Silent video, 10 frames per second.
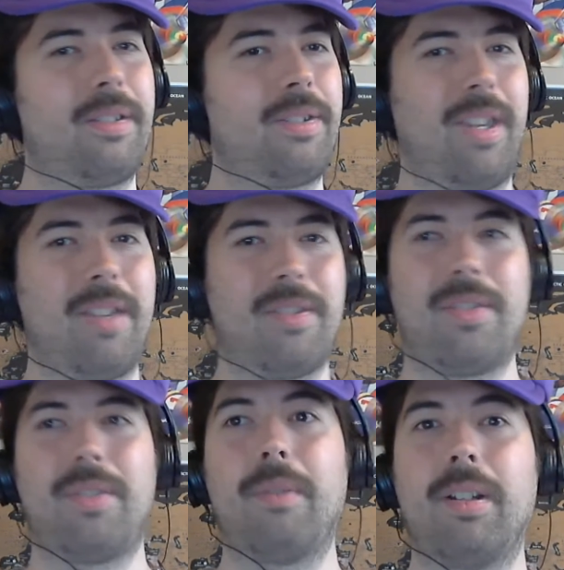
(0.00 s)

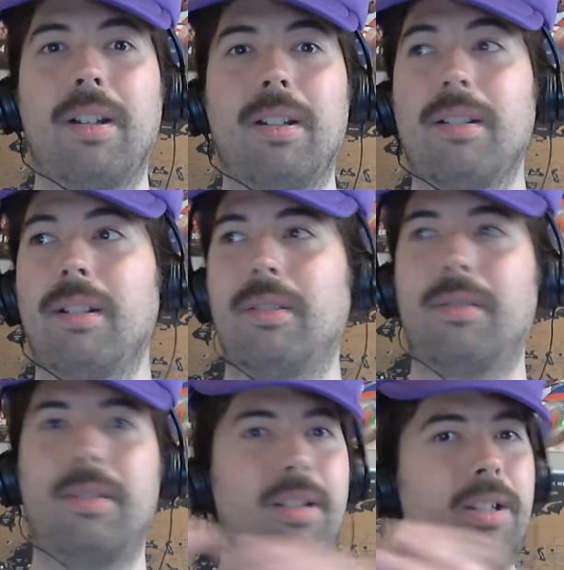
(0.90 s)
seasons where
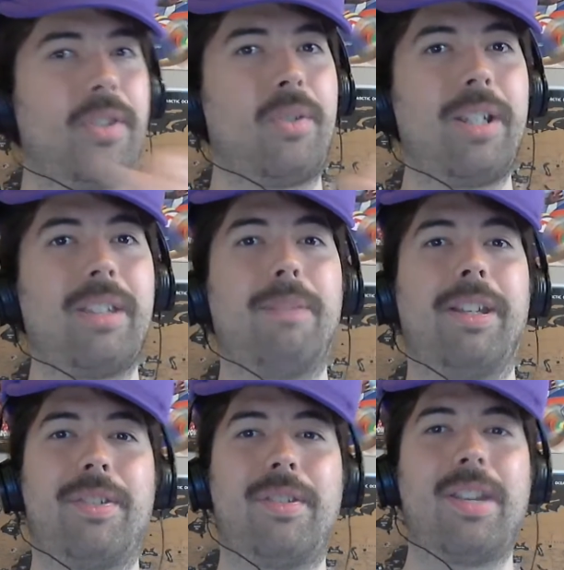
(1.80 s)
a lot of
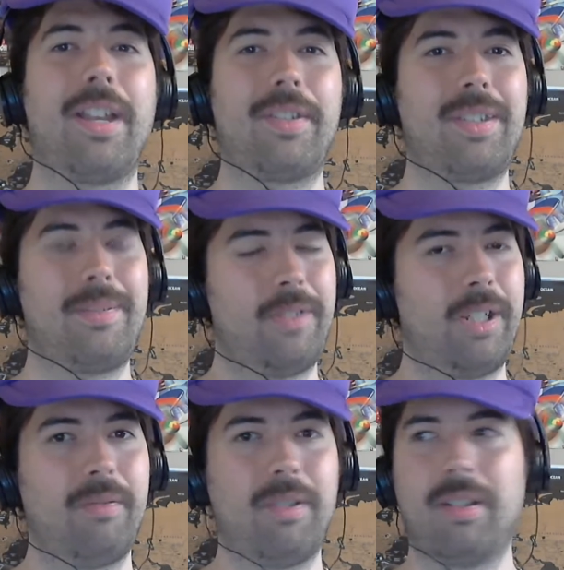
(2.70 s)
strength-based tasks
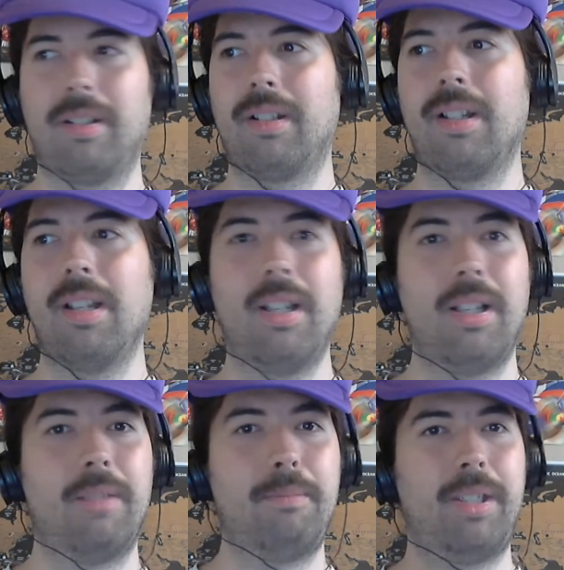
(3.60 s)
favor
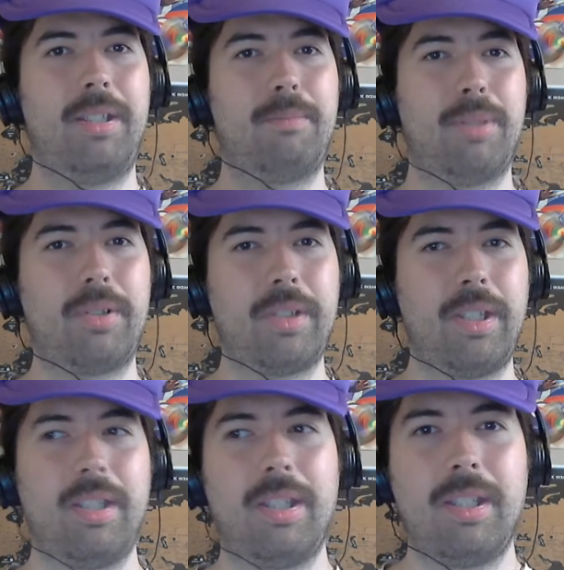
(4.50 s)
big,
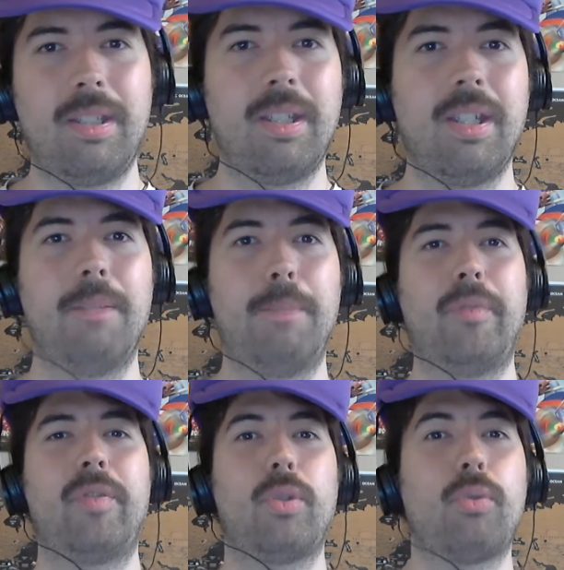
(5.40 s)
bulky,
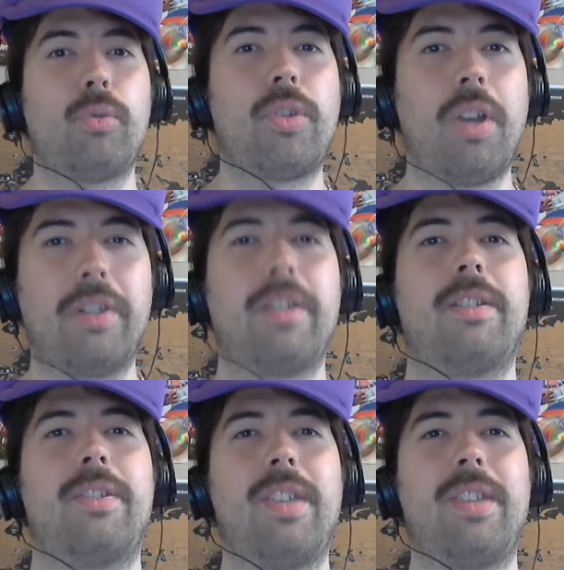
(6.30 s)
buff dudes on
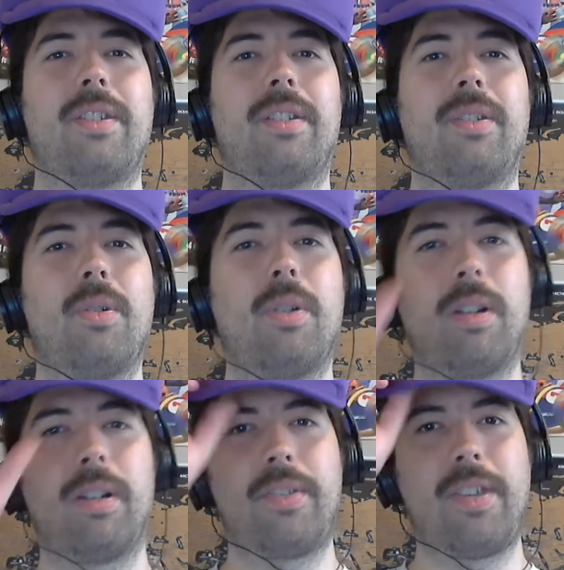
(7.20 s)
a season,
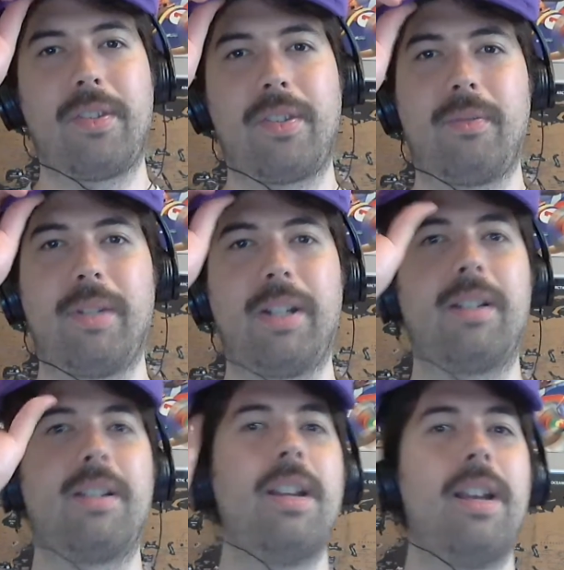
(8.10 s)
or seasons
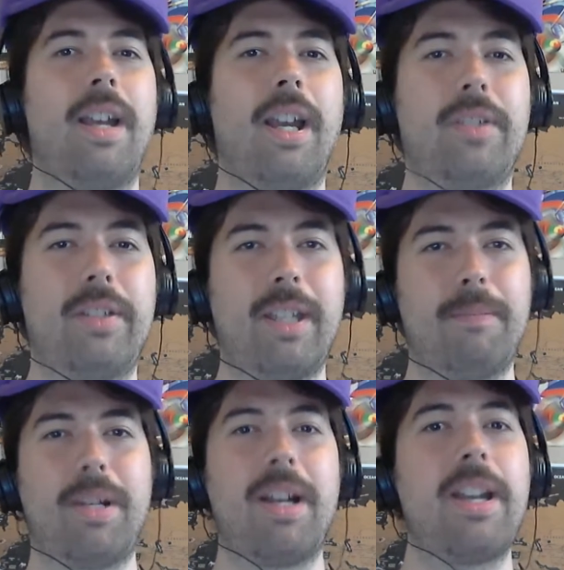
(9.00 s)
where how you
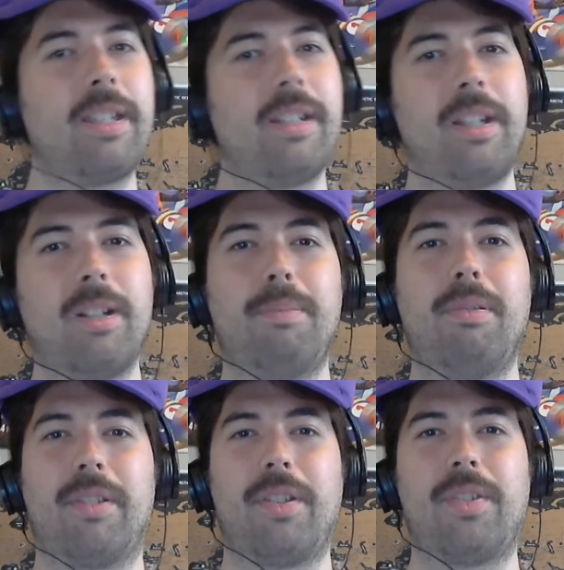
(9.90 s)
get by in an
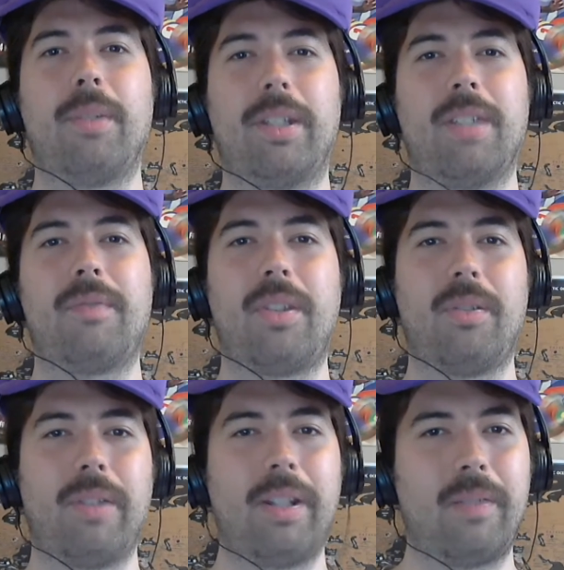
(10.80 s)
airport is what gives
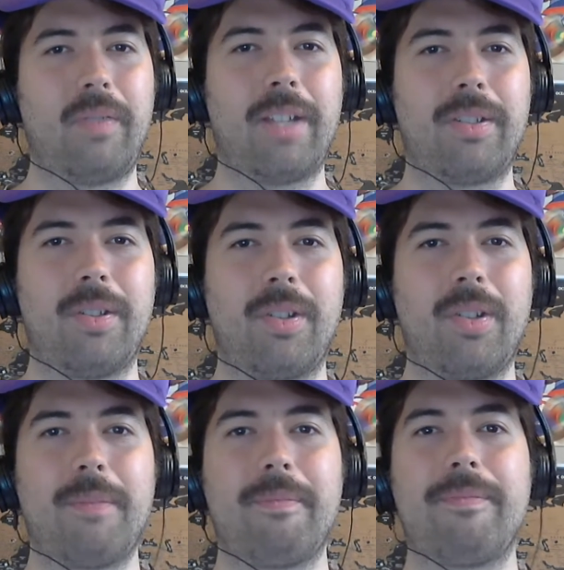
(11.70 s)
you an
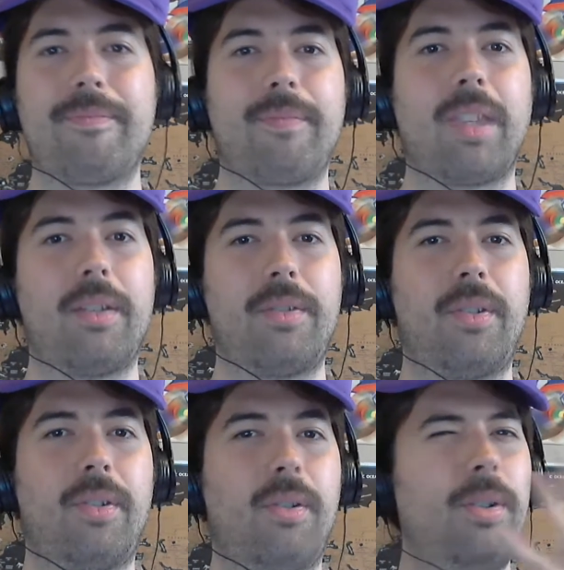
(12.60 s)
advantage.
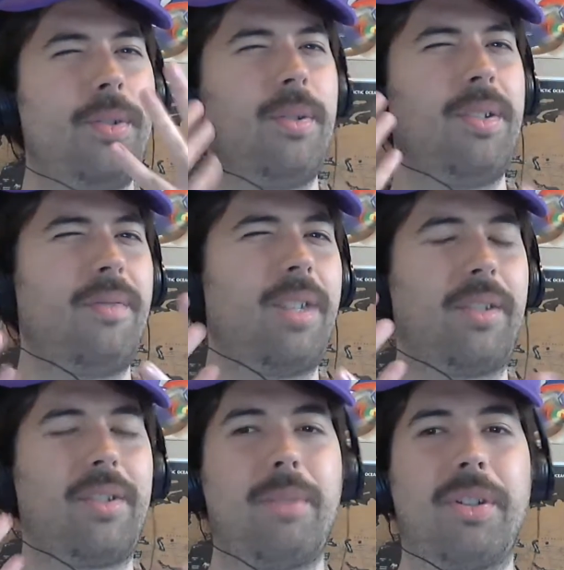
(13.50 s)
So all sorts of
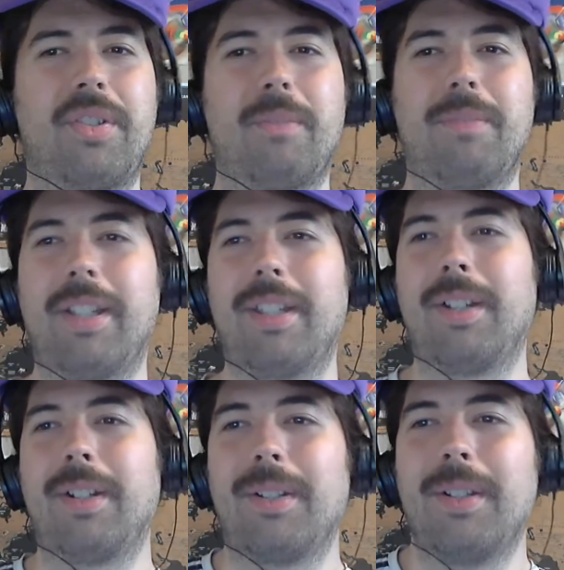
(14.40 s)
things coming into play here.